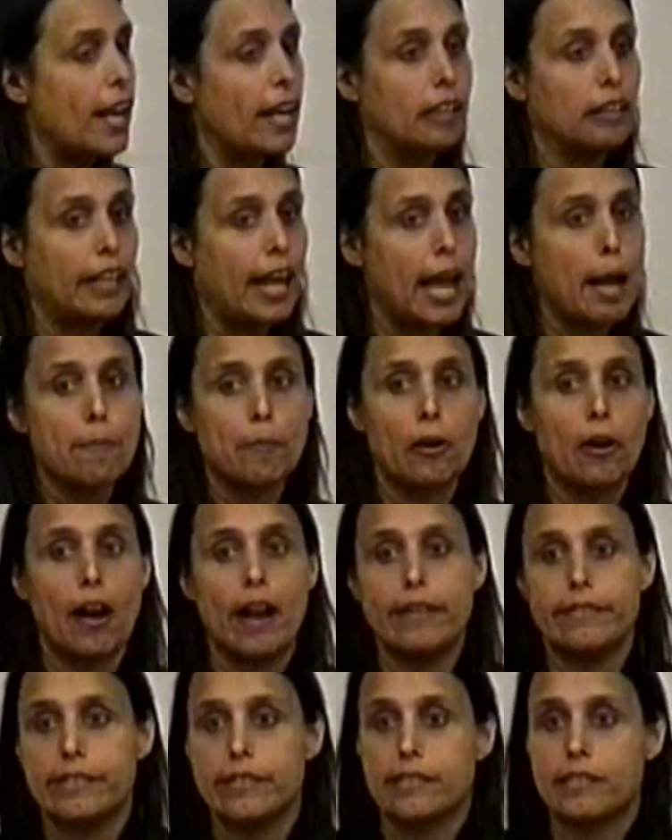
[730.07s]

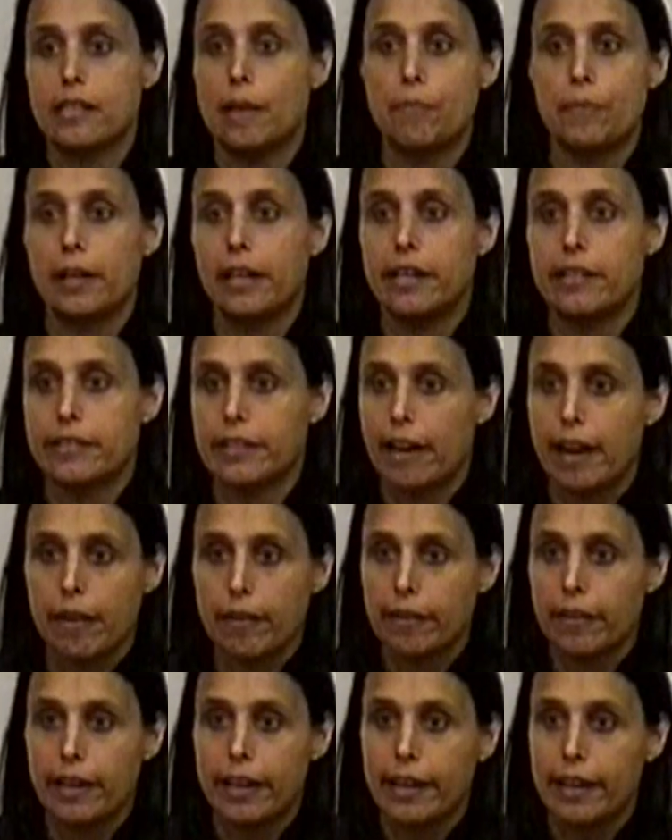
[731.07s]
glamorizes something
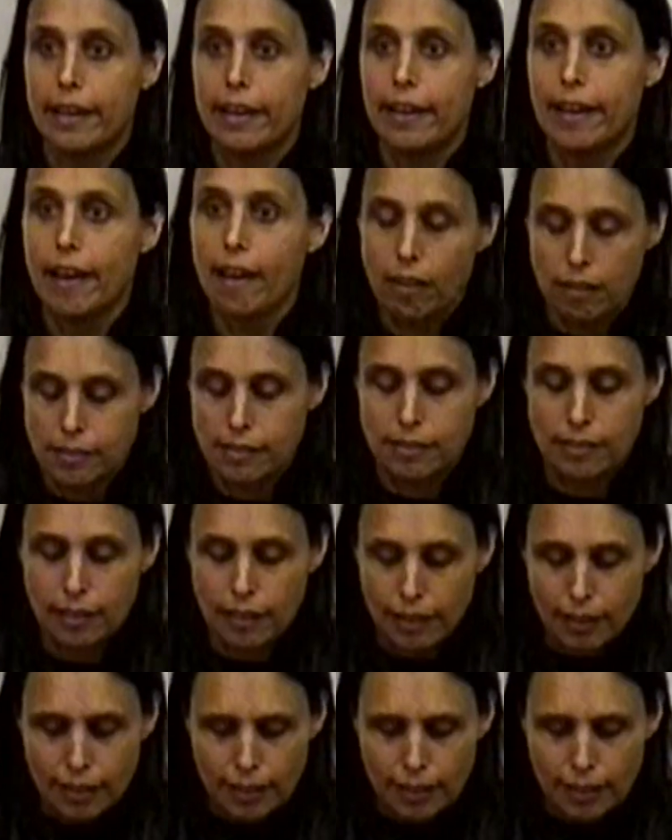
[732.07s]
entirely else.